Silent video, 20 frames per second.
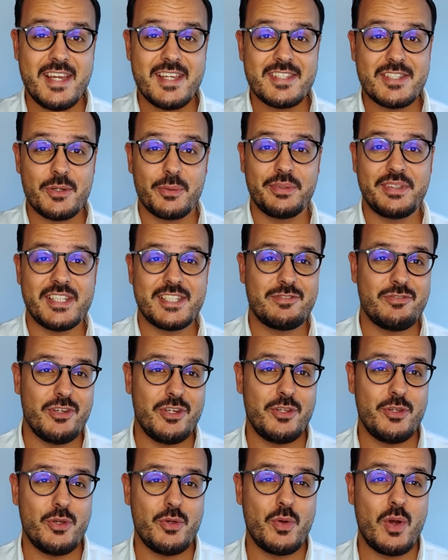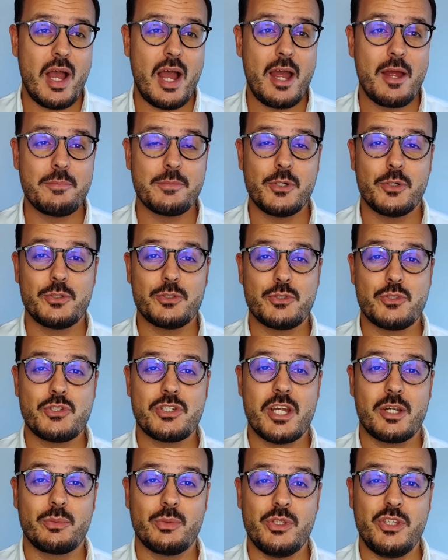So in this video, I'm going to
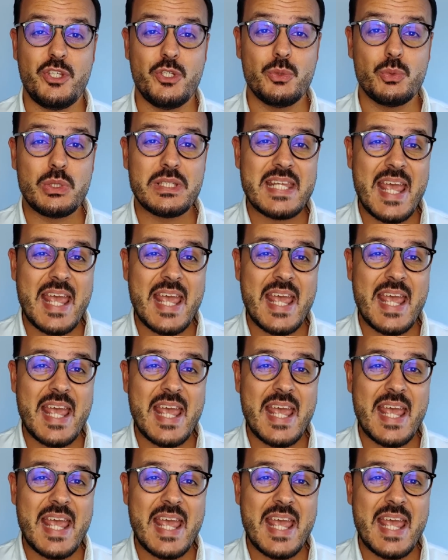share with you